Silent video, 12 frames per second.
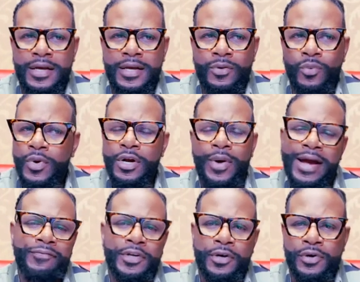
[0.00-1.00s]
We don't
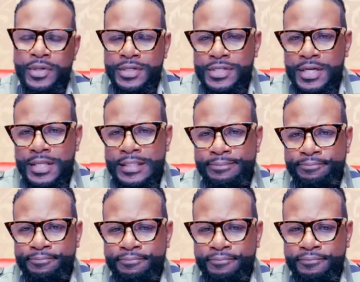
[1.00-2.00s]
have to hurt each other.
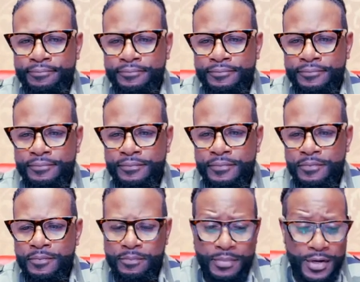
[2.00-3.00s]

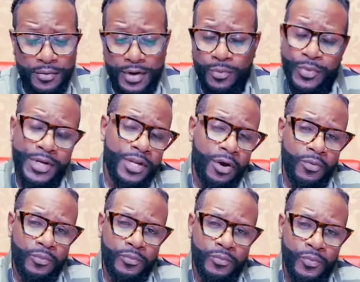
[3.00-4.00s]
Period. We don't.
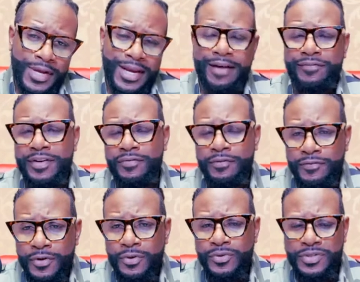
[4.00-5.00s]
We can have different
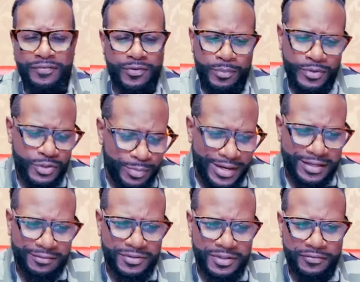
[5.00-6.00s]
views, different
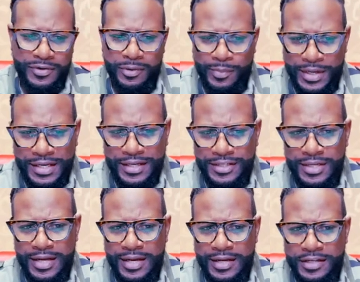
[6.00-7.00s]
perspectives, different opinions,
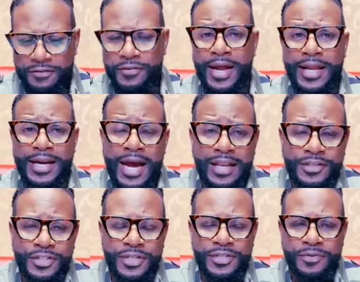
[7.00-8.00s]
different
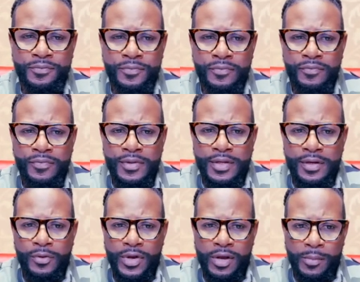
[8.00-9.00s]
ideologies.
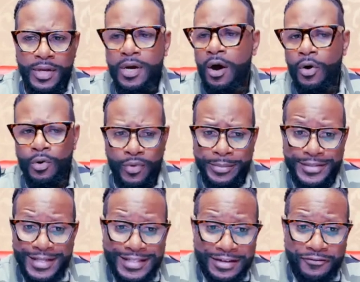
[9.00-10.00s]
We can be called to
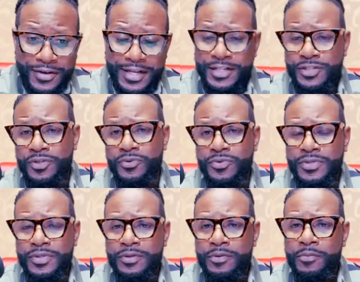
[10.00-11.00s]
represent different
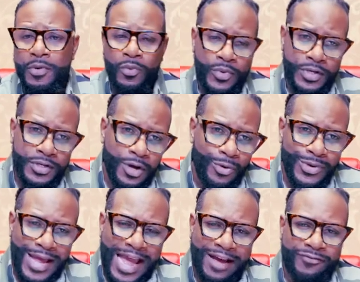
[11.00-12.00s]
issues, but we don't
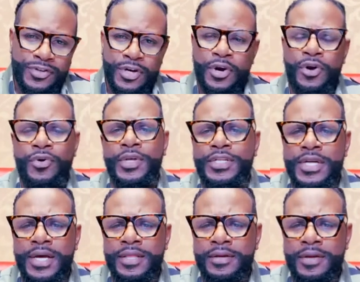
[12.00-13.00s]
have to hurt each
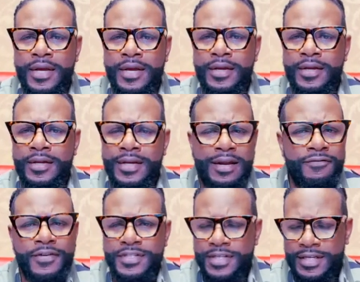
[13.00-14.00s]
other. Not
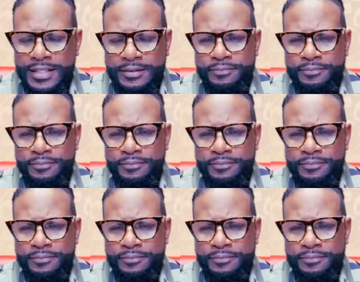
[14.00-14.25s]
physically.